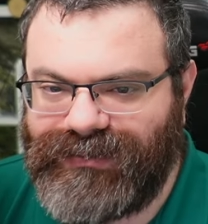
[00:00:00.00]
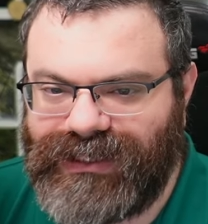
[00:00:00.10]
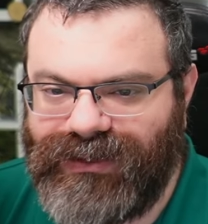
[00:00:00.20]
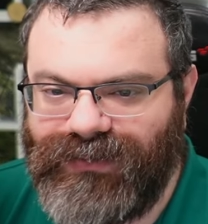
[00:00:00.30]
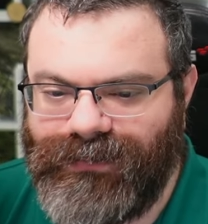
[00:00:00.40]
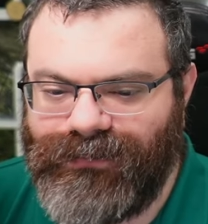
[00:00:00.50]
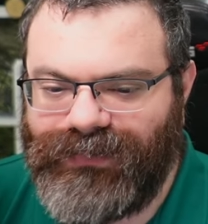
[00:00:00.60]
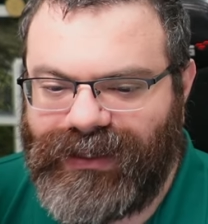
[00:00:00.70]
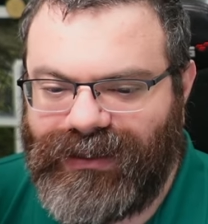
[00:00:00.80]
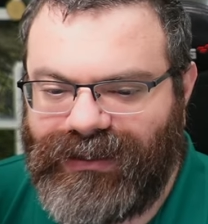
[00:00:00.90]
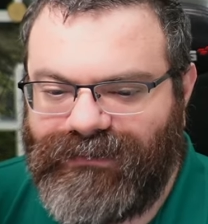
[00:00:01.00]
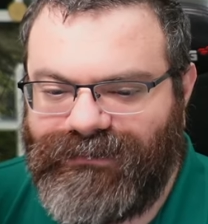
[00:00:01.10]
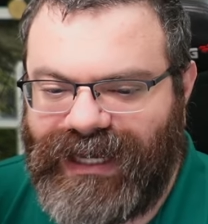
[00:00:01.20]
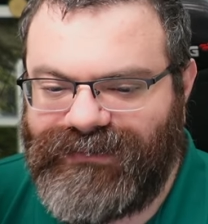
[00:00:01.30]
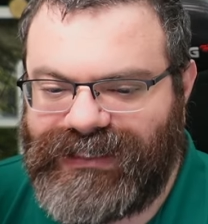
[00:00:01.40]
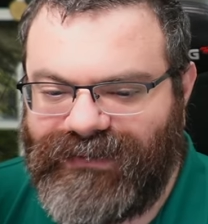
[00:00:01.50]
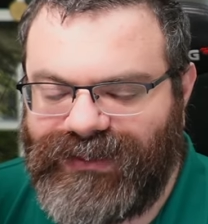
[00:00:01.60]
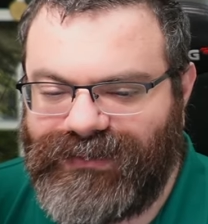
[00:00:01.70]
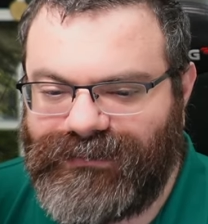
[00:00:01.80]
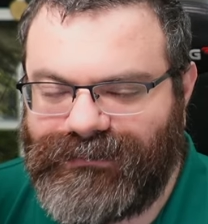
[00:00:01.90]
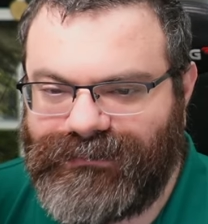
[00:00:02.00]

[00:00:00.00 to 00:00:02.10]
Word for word: So 5, 7,